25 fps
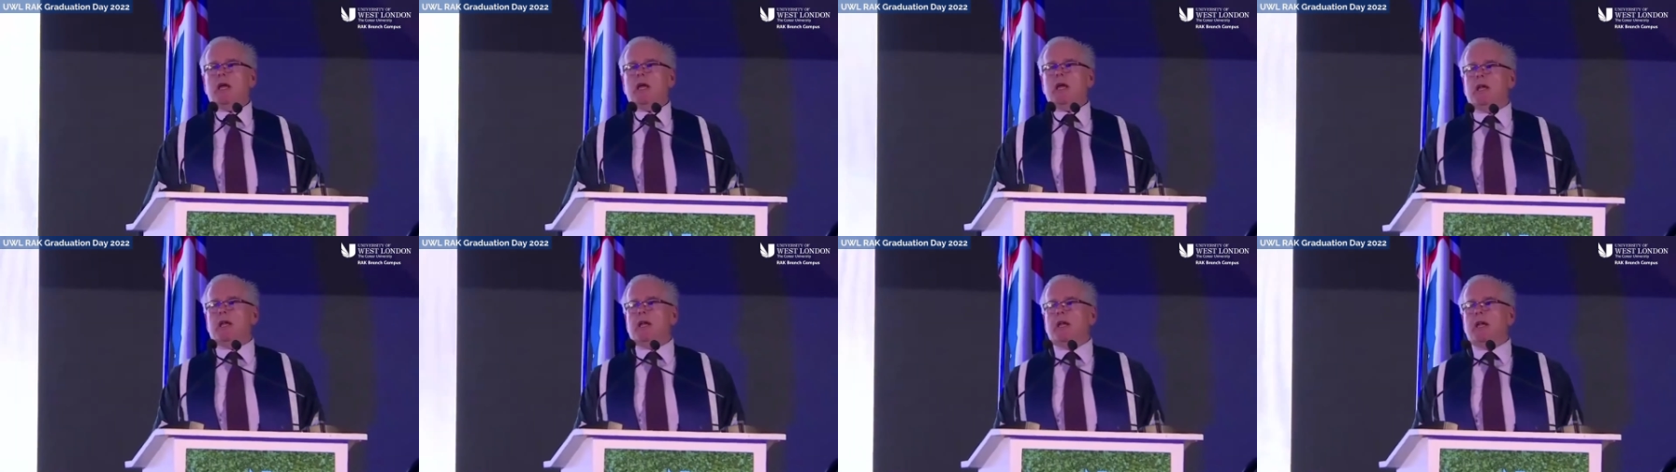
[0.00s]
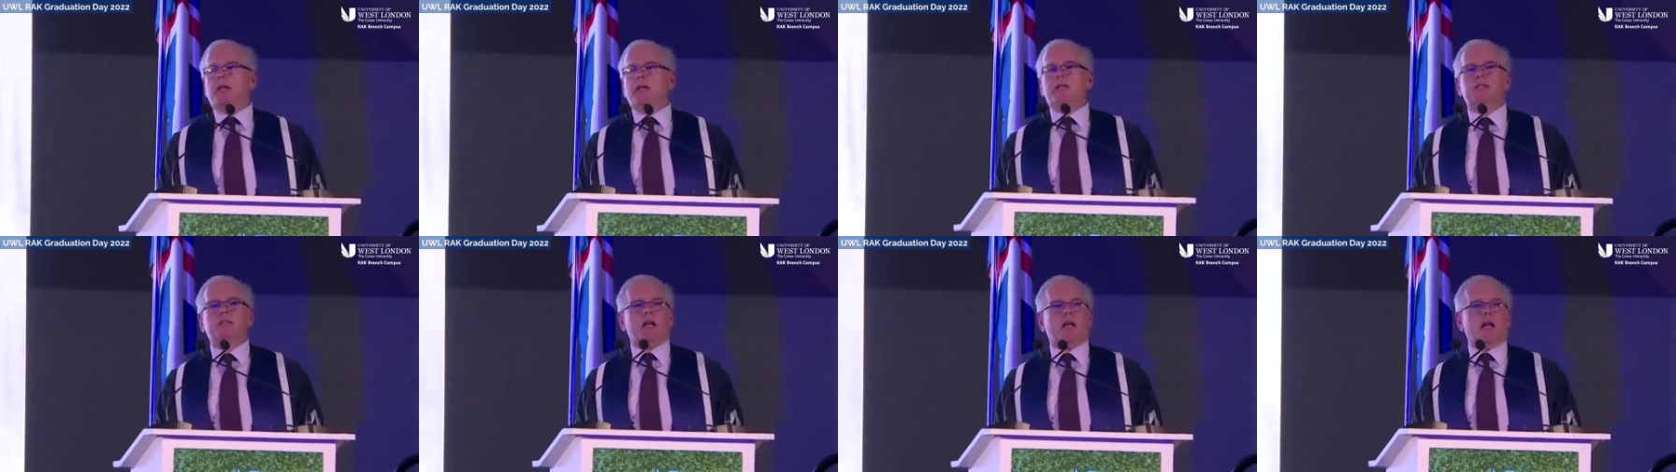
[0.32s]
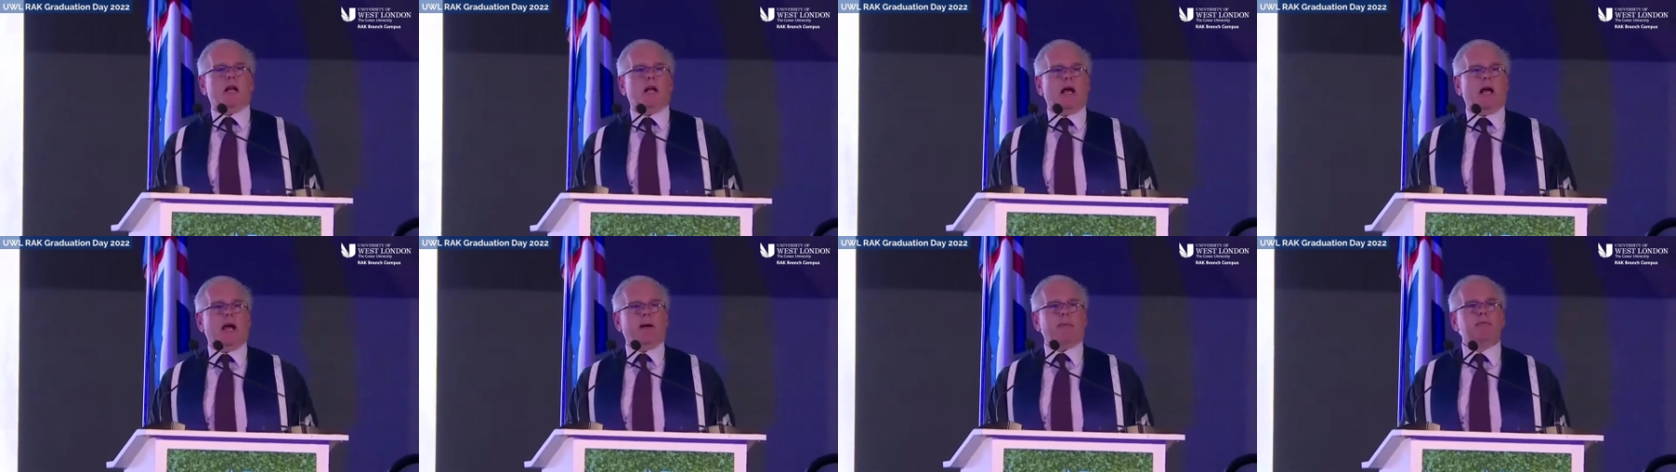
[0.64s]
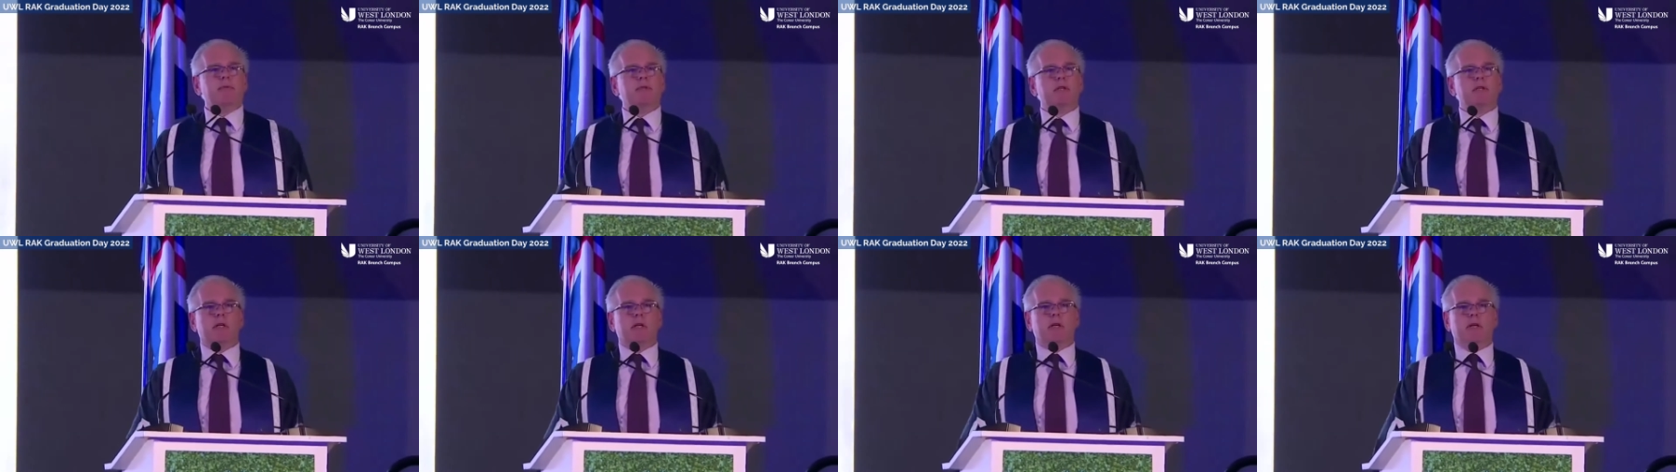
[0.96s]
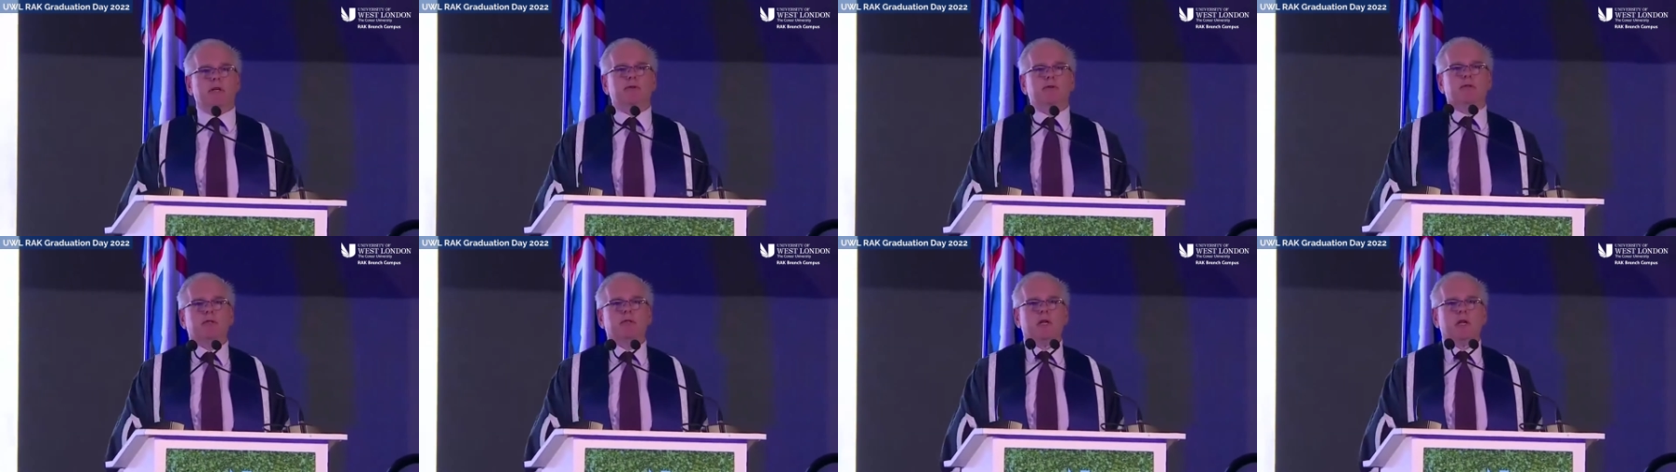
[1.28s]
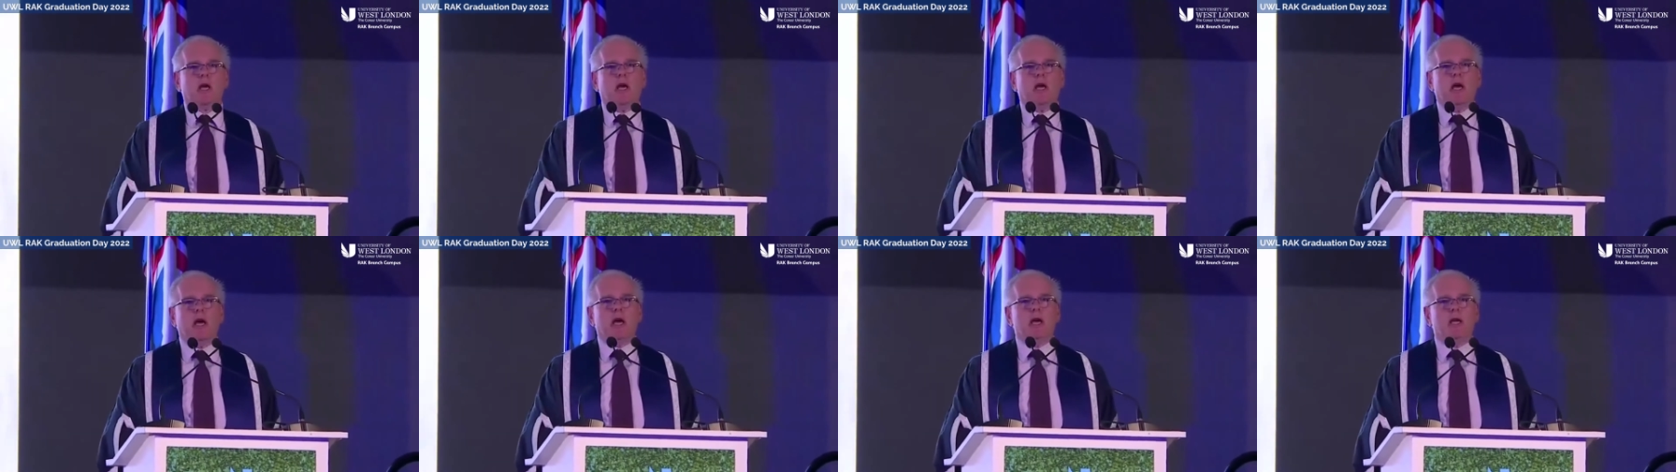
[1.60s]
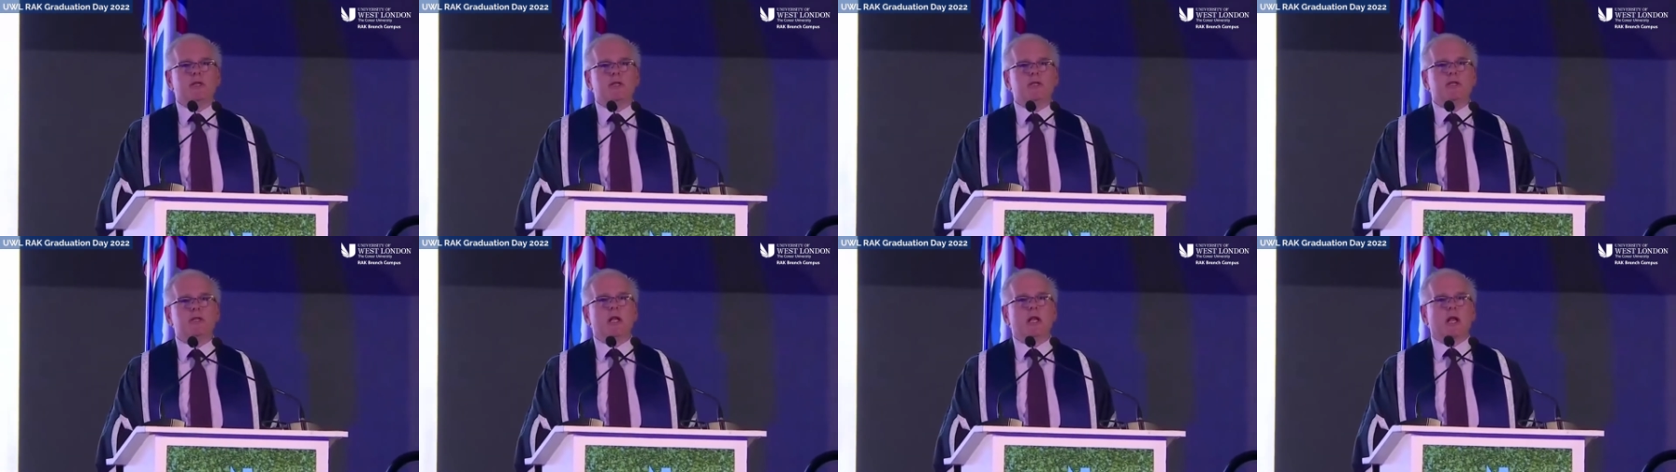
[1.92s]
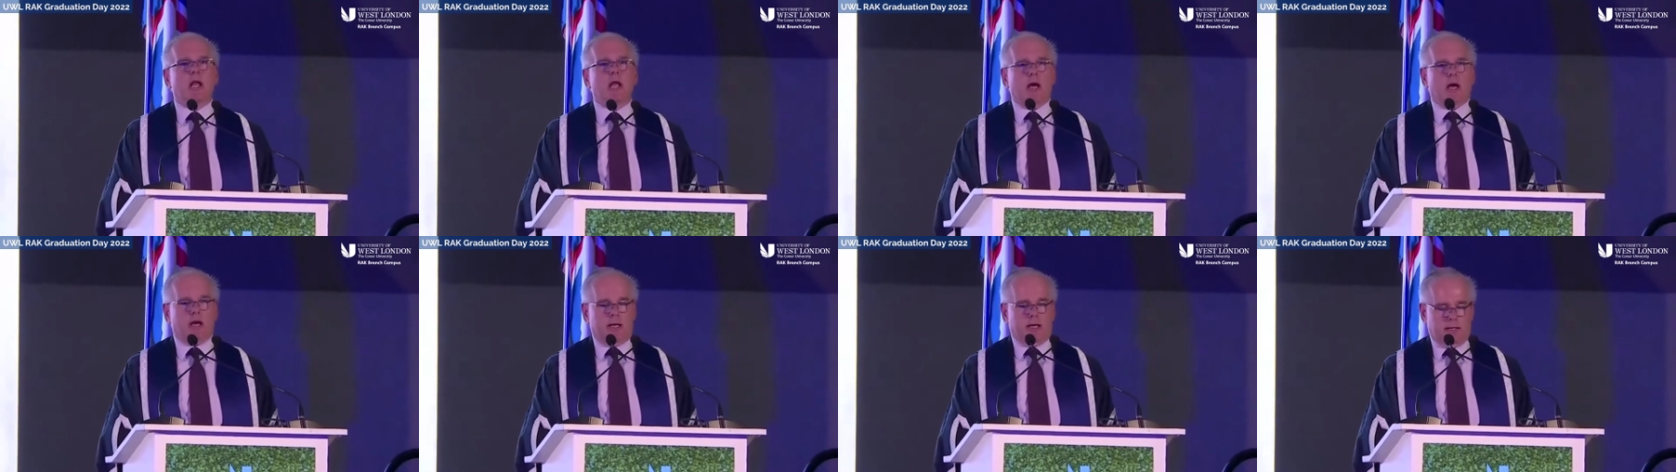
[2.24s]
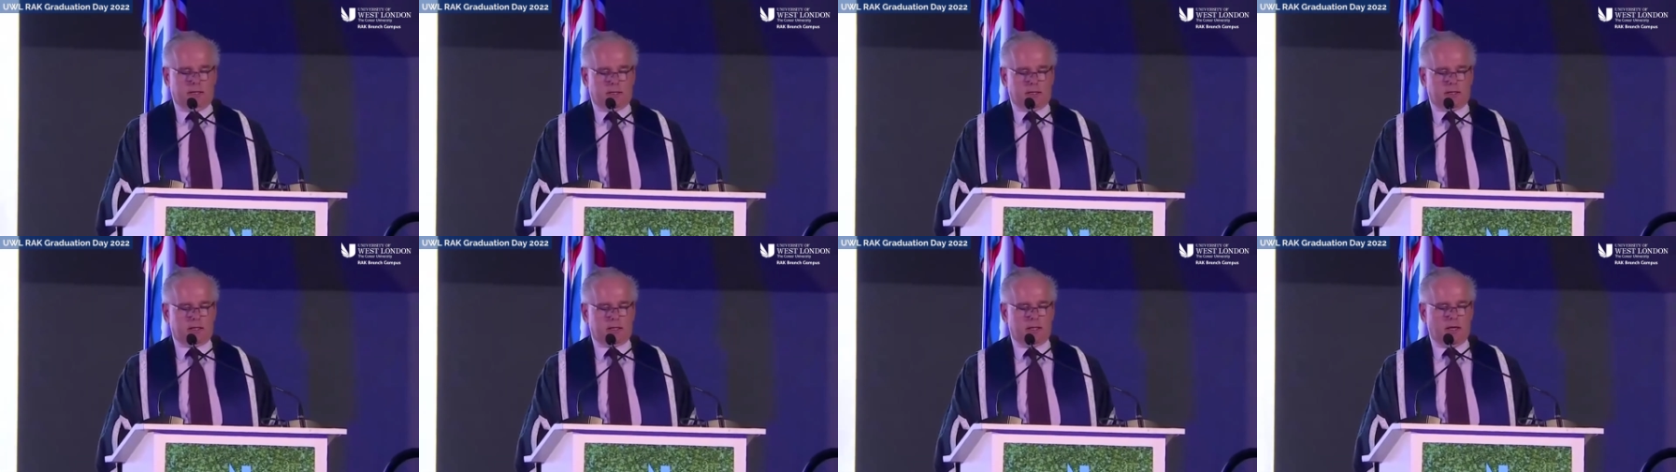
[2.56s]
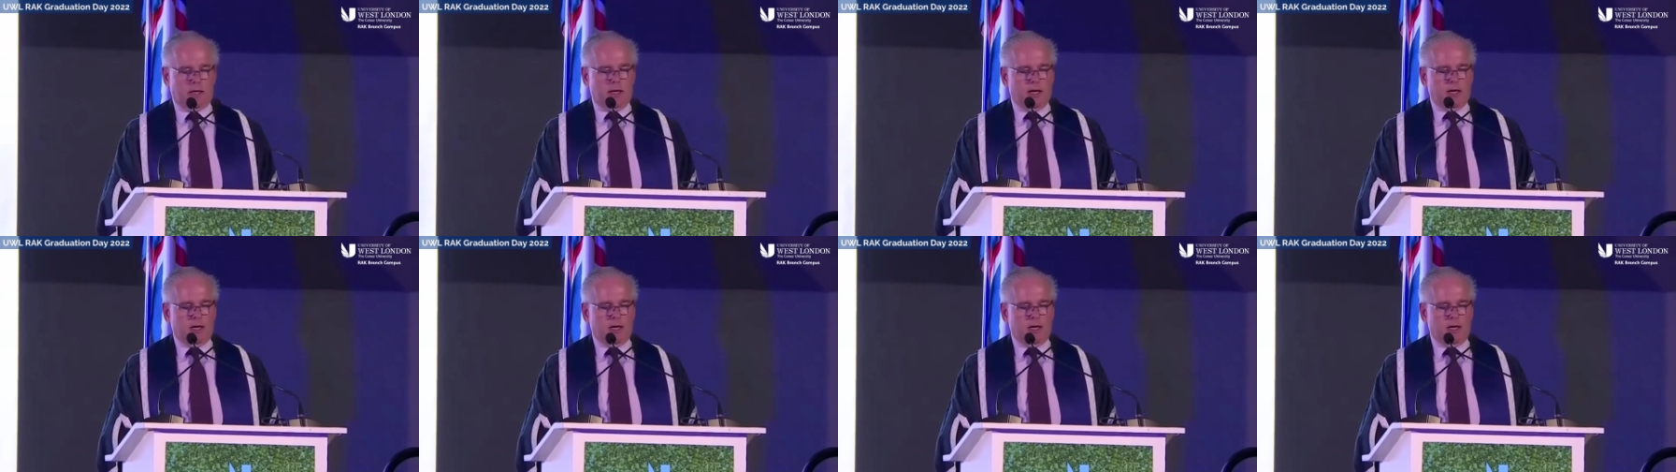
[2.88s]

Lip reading: it is an absolute delight